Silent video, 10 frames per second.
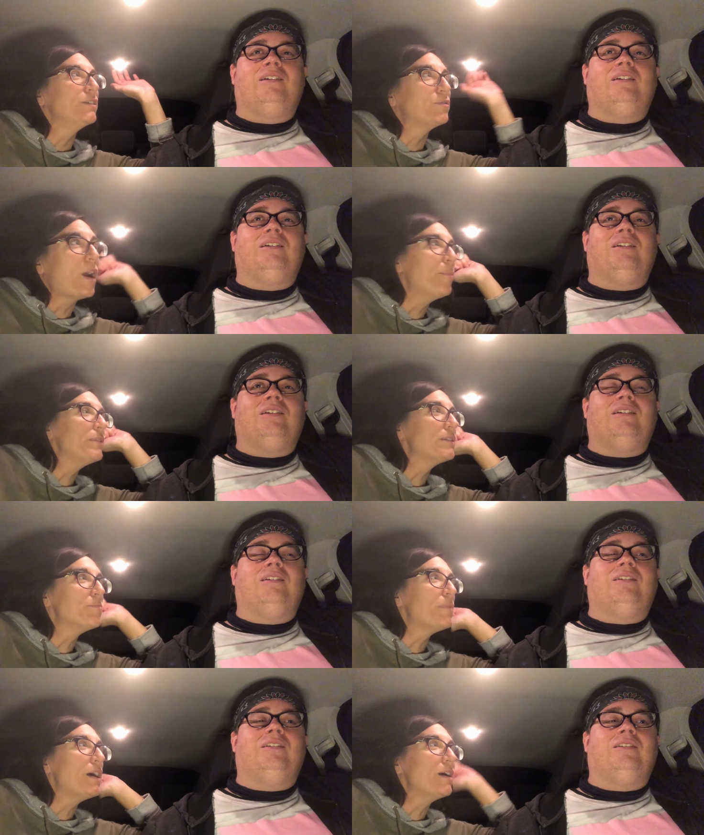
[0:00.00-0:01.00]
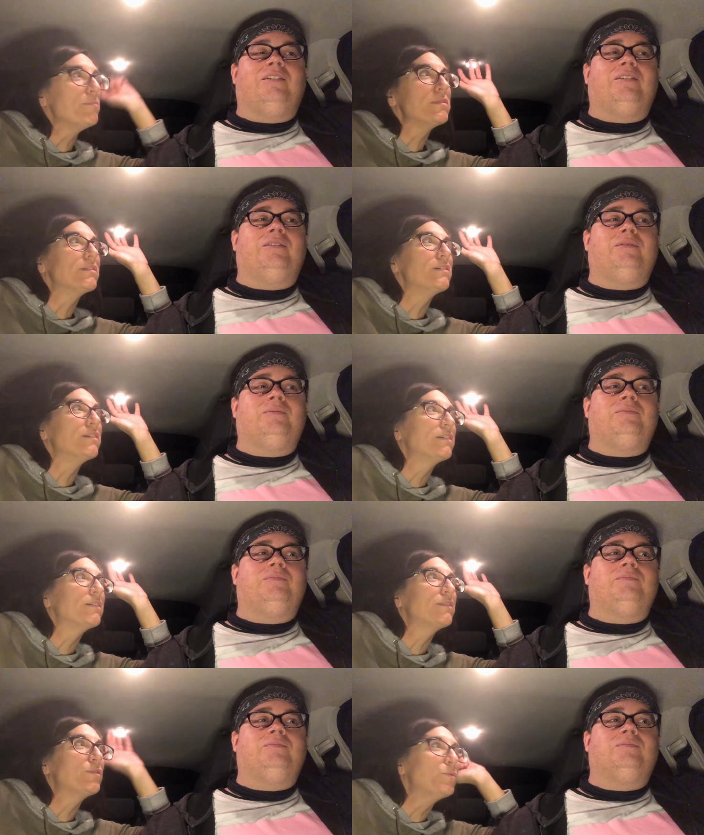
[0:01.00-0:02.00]
Speaker 1: dropping some bombs and
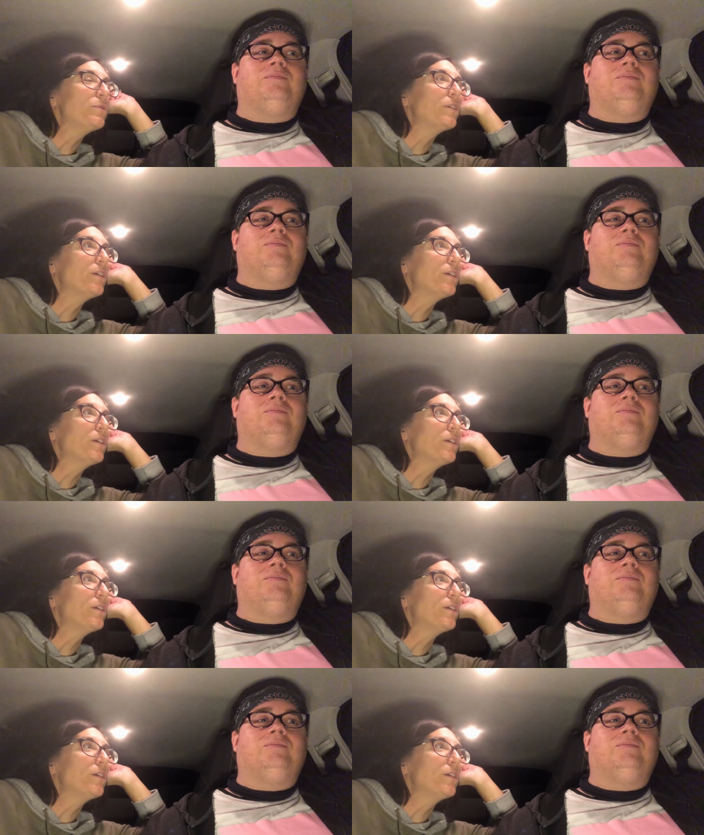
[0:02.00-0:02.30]
shooting